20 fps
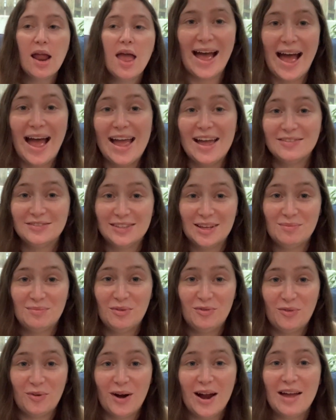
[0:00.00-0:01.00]
I have said
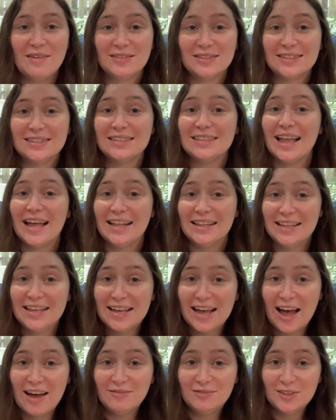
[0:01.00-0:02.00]
before, I have a slightly
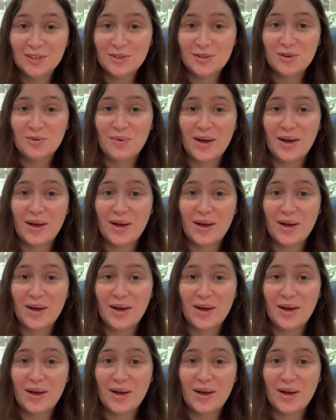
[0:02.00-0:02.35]
convoluted